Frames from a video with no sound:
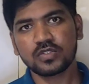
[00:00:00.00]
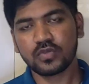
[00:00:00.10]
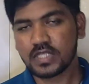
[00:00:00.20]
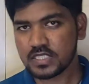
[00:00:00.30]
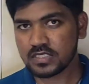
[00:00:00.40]

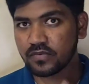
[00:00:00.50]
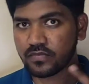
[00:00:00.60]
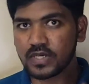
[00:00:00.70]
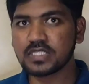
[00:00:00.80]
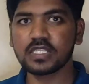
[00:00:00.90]
So this is the
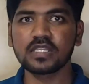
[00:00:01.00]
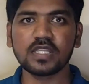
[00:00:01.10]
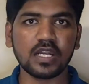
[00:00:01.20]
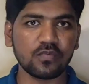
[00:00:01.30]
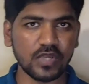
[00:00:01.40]
first thing
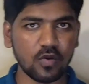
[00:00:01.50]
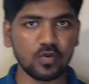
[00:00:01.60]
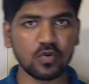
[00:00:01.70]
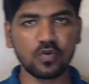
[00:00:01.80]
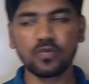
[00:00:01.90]
that we
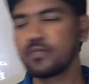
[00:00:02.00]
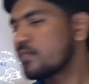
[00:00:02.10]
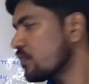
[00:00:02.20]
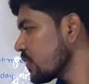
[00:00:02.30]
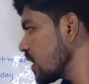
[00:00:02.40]
have to do.
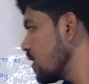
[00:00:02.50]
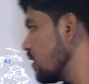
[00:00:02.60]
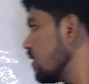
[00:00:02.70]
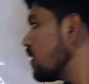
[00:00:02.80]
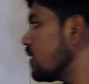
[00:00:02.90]

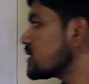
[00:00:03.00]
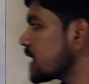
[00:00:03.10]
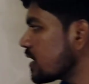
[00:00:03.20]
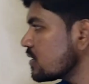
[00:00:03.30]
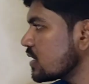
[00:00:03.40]

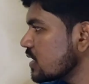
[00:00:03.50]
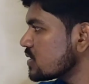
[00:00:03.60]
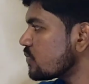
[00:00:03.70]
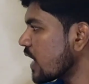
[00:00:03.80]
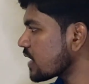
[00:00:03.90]
Second thing
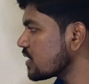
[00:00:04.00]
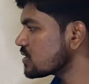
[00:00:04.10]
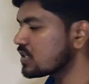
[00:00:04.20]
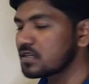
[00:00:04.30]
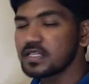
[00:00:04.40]
is
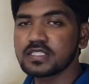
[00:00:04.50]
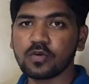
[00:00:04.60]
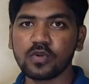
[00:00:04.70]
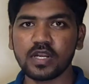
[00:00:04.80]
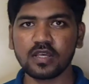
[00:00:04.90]
practice English
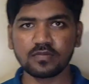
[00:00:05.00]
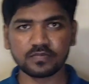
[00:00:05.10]
every day.